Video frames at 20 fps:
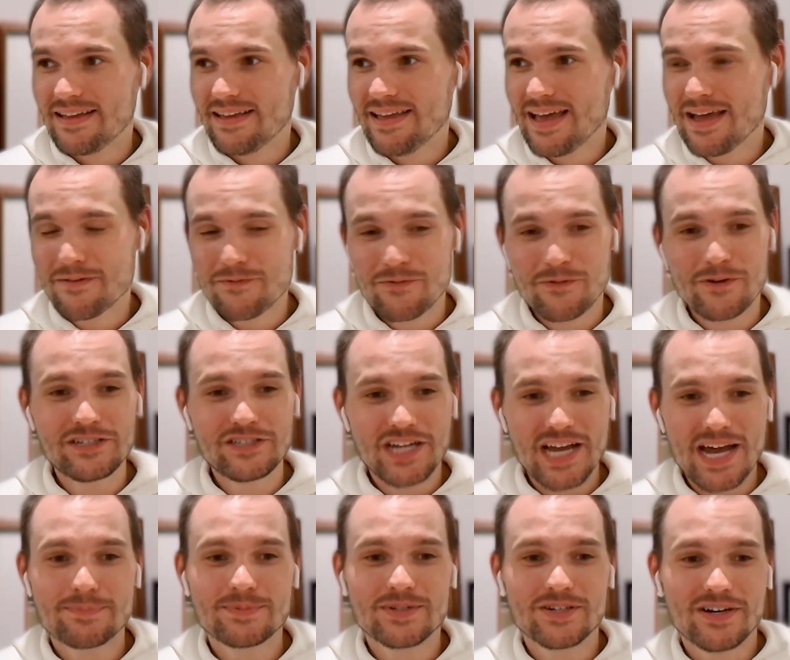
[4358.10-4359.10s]
every
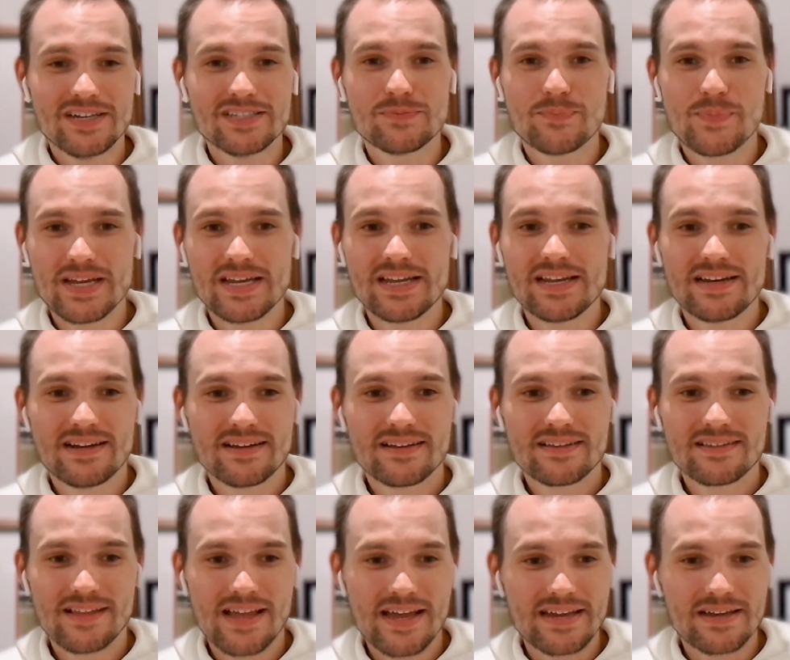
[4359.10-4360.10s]
chapter has been
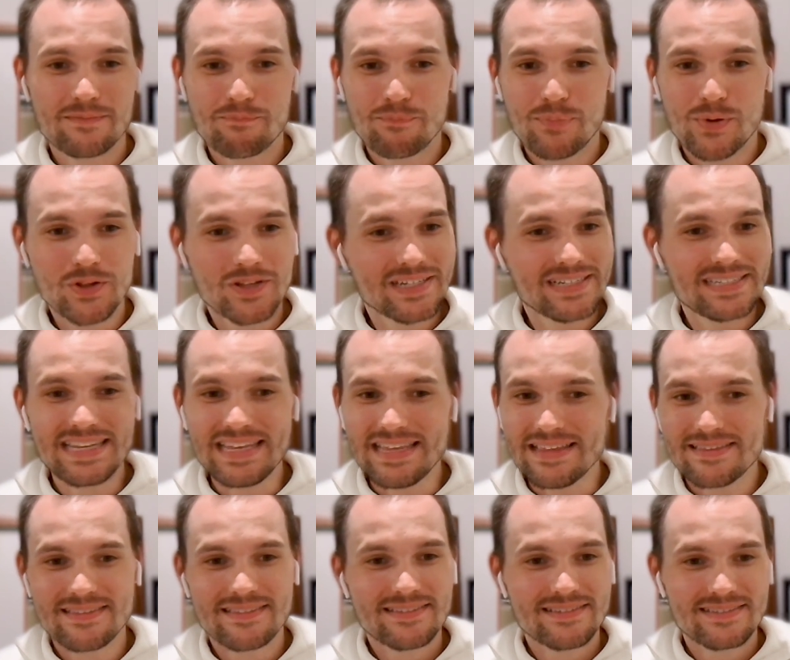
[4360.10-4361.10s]
like pulling
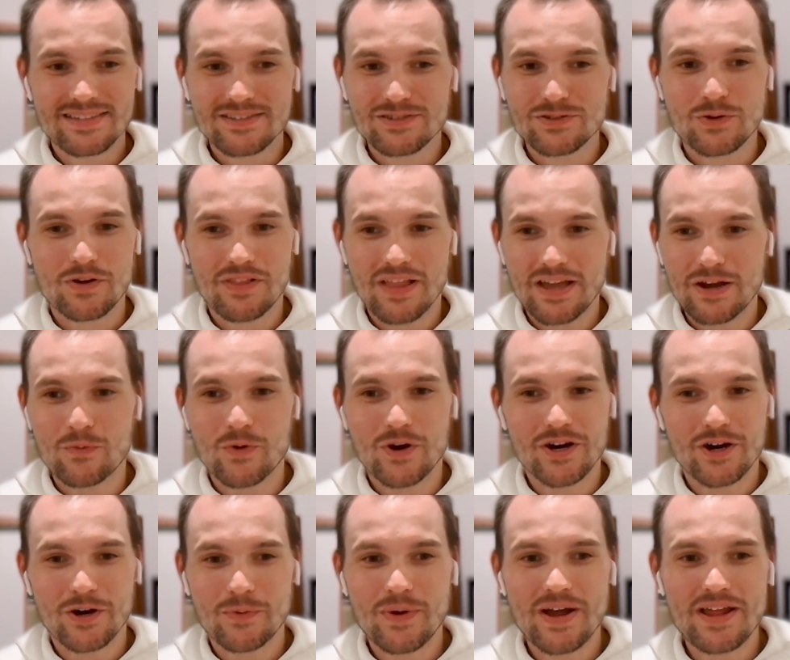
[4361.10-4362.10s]
teeth to sort of like
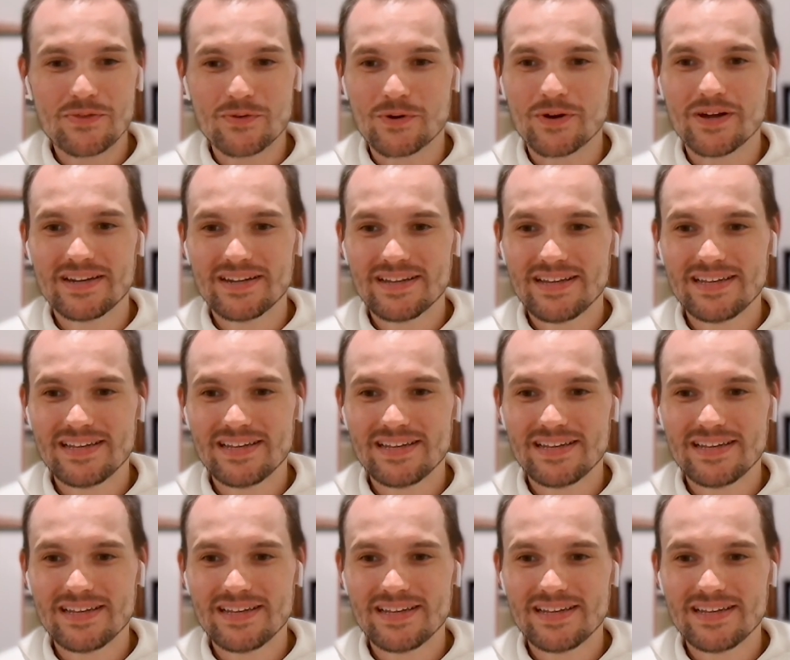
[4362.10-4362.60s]
work our way through it.